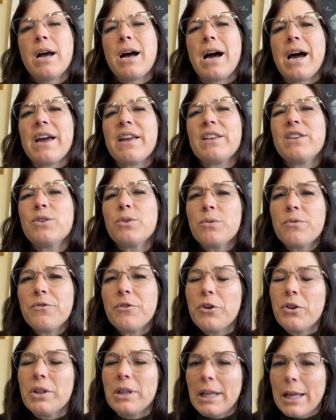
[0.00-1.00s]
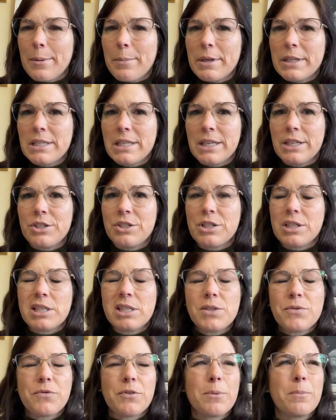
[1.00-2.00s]
I do feel limited
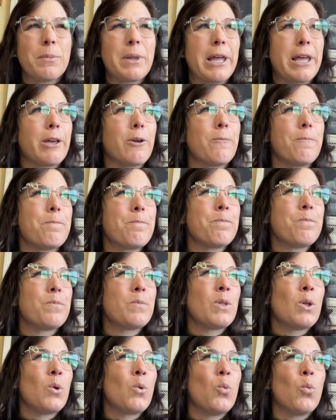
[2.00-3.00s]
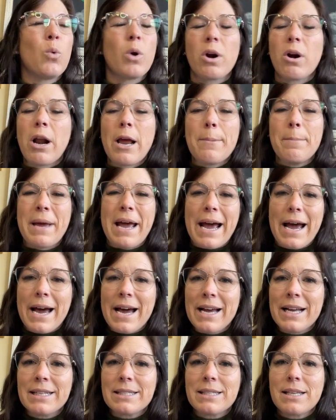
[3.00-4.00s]
just from like where I'm
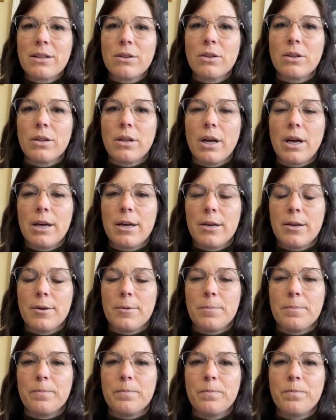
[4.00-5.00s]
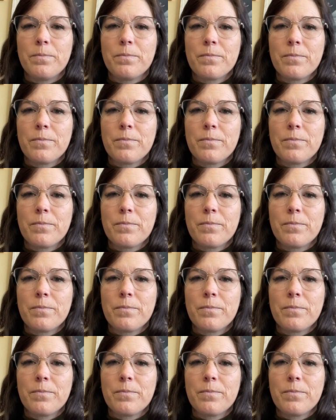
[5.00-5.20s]
at um,